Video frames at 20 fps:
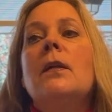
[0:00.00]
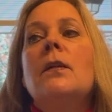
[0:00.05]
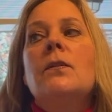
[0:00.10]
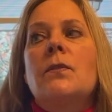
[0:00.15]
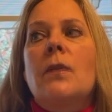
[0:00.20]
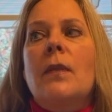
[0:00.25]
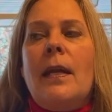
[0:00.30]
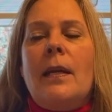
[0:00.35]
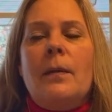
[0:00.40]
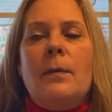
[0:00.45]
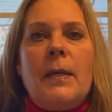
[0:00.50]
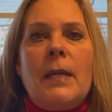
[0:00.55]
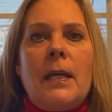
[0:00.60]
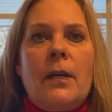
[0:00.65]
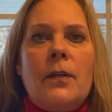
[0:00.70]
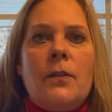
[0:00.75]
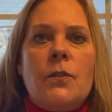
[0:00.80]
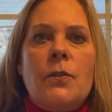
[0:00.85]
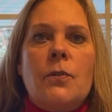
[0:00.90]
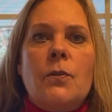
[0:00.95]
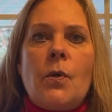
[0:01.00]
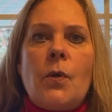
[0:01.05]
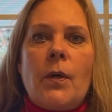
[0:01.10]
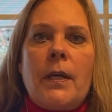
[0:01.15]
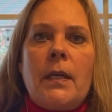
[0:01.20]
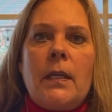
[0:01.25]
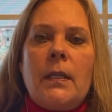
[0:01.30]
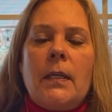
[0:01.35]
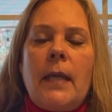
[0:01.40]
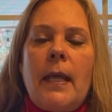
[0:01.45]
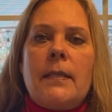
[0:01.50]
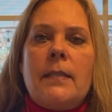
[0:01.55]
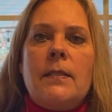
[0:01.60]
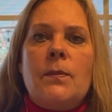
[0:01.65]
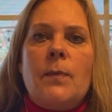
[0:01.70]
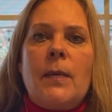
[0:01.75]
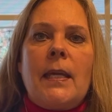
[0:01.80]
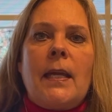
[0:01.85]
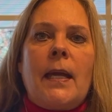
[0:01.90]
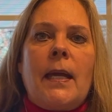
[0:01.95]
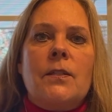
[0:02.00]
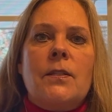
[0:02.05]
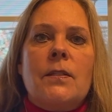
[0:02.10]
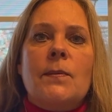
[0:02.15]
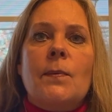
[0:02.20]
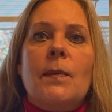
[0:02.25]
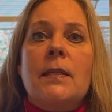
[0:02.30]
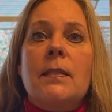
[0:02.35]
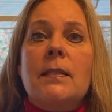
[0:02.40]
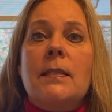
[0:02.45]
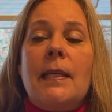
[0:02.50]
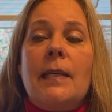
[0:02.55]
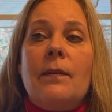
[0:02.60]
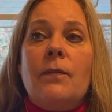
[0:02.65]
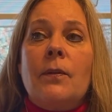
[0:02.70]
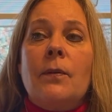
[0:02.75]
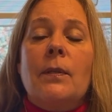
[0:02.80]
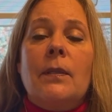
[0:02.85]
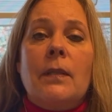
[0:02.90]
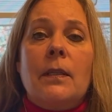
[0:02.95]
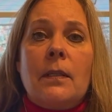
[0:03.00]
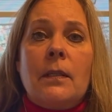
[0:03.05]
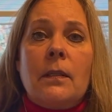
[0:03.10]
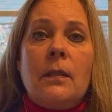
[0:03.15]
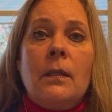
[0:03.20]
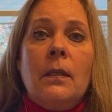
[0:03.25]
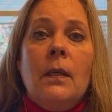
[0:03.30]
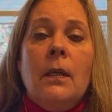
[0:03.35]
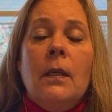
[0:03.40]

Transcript: So that'll be our tutorial next week. I just wanted to give you a little